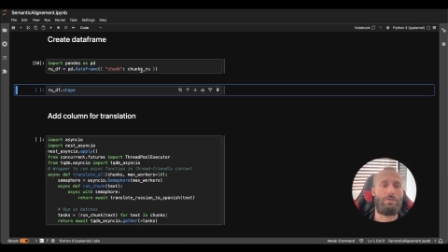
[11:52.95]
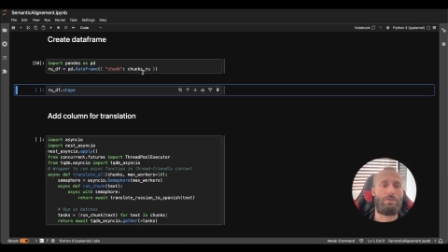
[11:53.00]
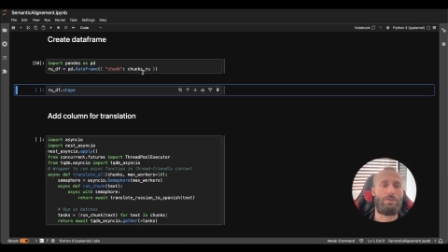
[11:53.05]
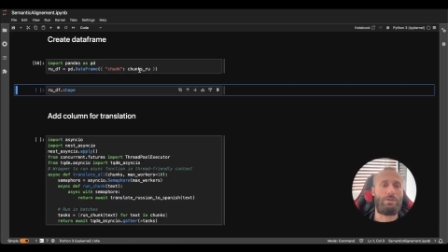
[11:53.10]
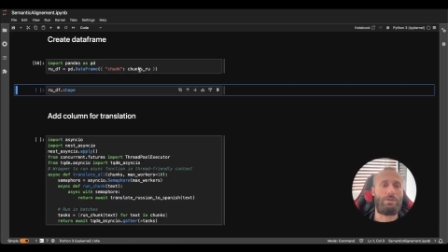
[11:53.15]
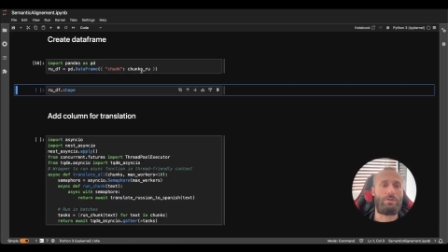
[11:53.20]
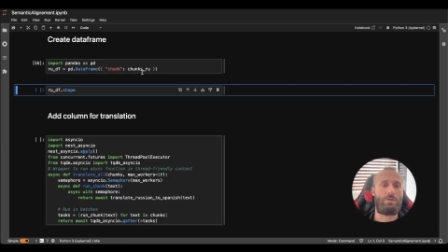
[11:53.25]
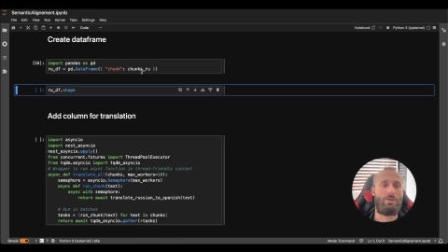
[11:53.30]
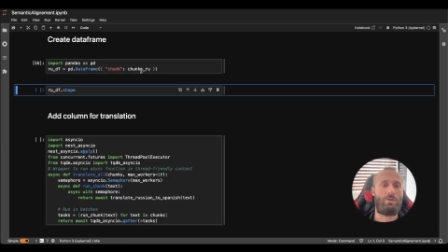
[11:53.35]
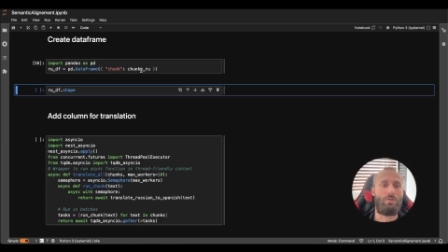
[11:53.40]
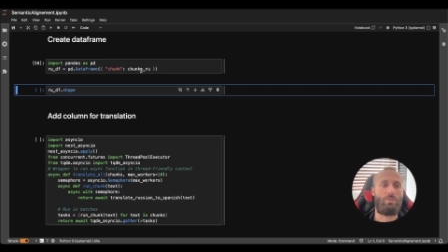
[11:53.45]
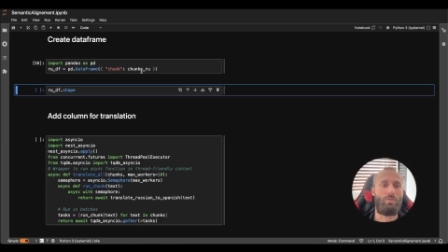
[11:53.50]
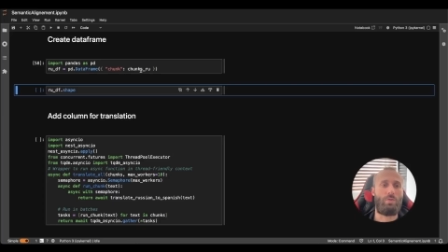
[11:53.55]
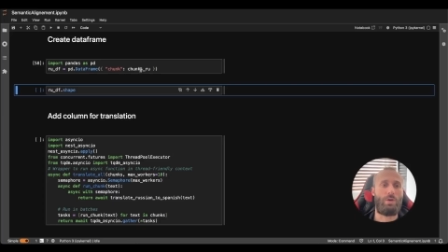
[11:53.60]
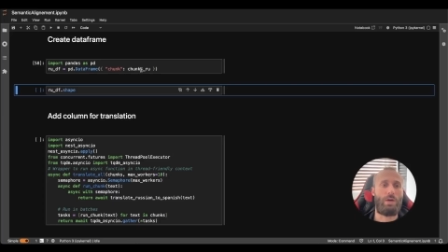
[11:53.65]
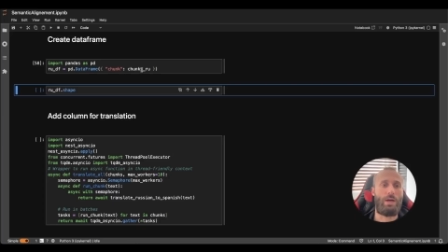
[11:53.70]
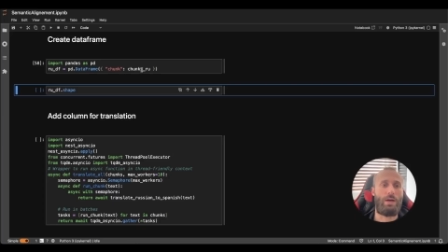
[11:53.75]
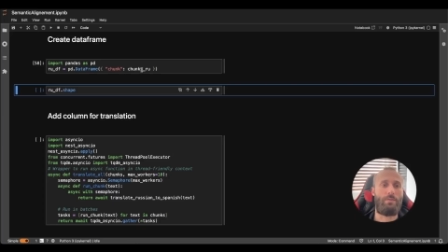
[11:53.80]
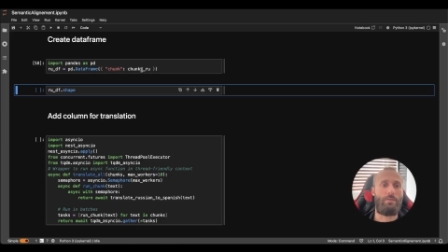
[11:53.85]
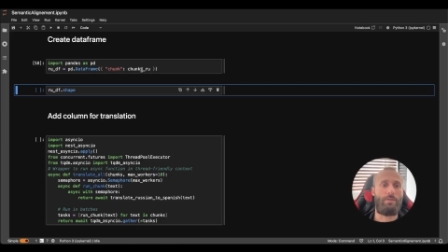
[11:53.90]
this column
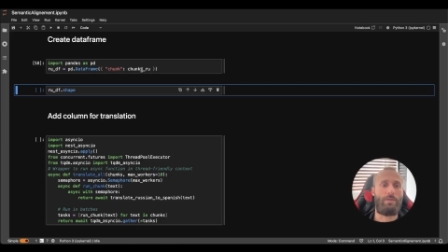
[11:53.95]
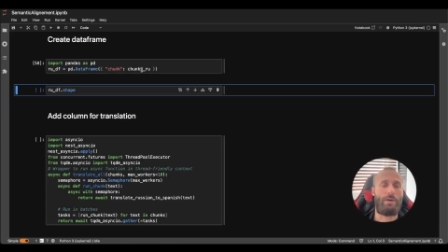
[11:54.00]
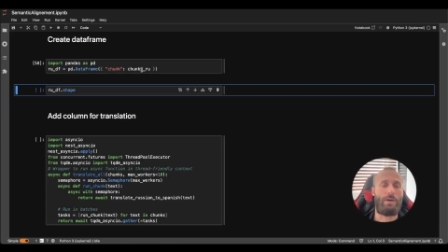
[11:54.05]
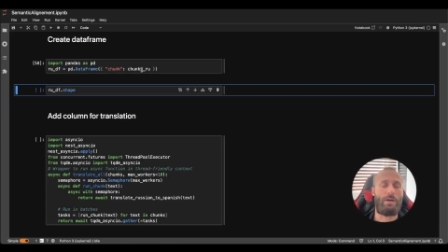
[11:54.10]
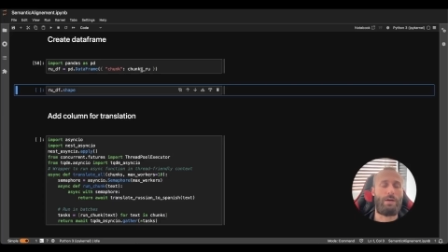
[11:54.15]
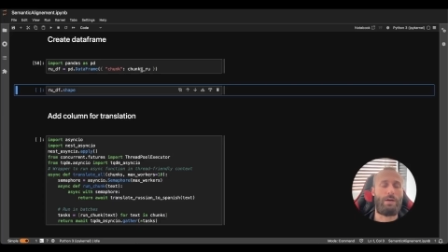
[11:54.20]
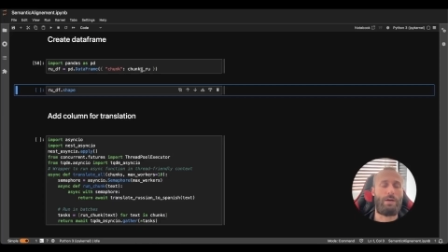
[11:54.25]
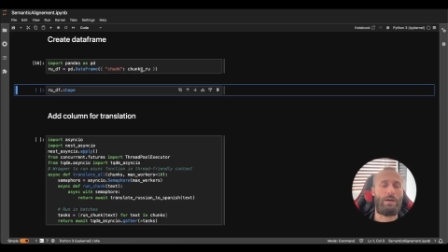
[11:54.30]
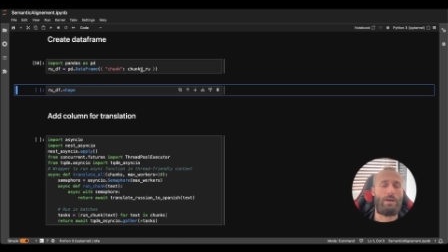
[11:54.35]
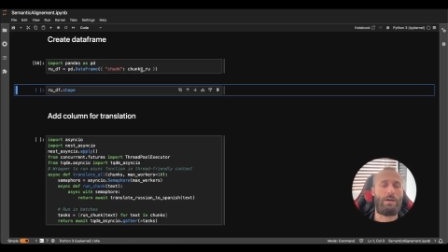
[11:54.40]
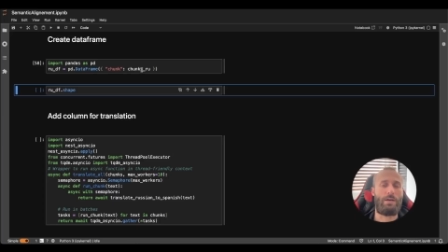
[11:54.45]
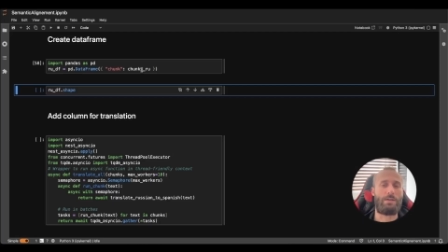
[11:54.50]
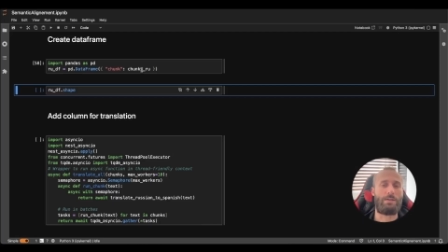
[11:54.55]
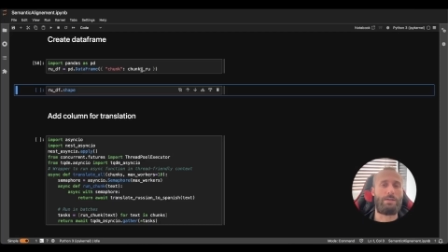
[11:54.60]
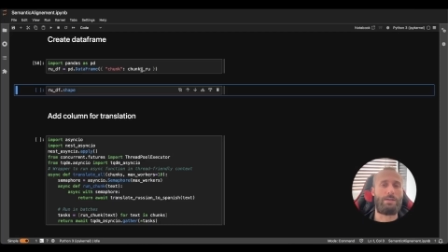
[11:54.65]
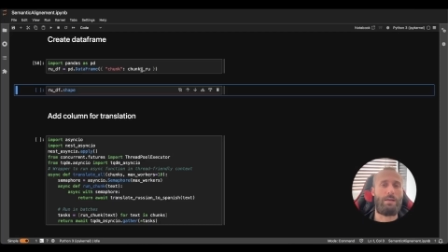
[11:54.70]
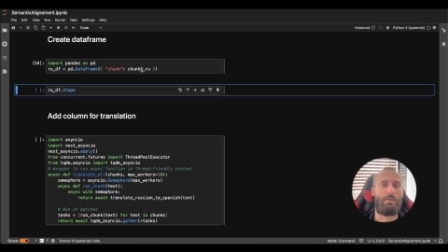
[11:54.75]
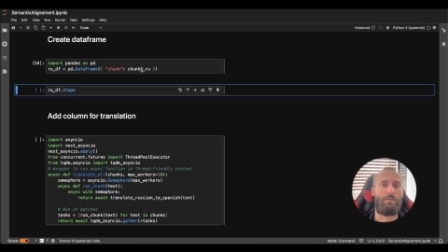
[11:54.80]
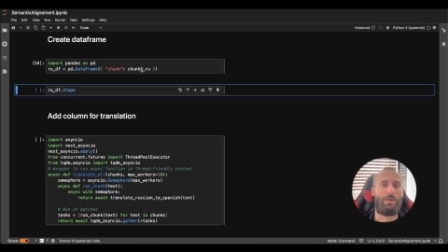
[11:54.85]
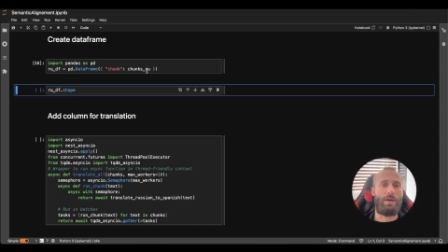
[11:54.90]
will have the
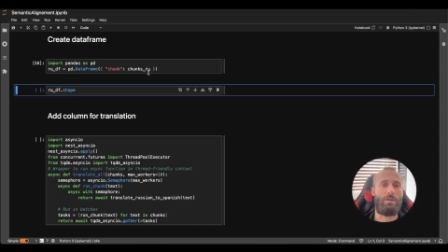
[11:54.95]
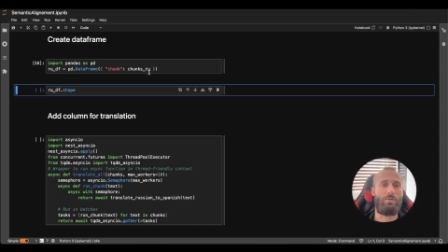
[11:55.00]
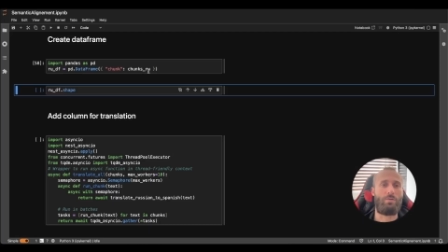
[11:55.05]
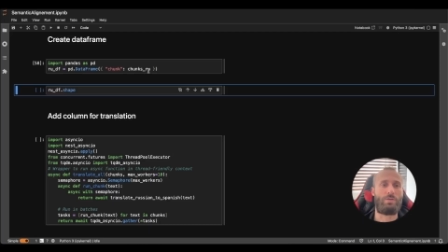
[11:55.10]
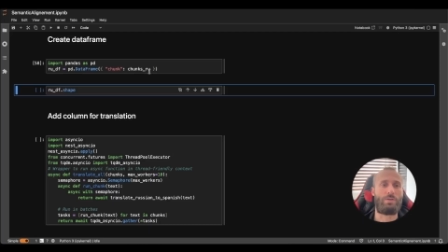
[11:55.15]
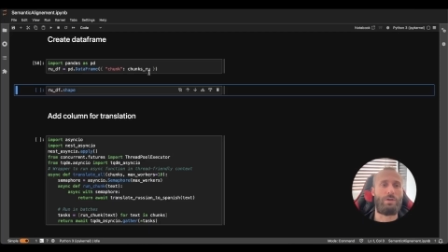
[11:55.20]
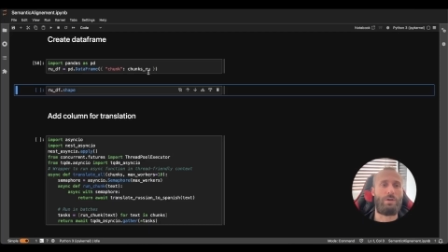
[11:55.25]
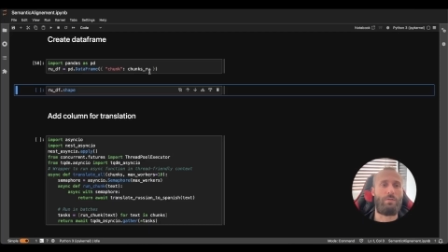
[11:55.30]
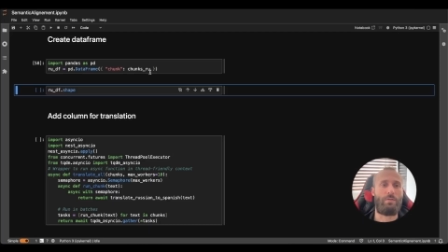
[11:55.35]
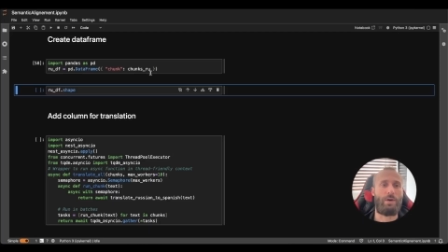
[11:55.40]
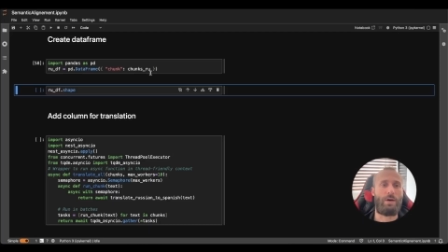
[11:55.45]
same values of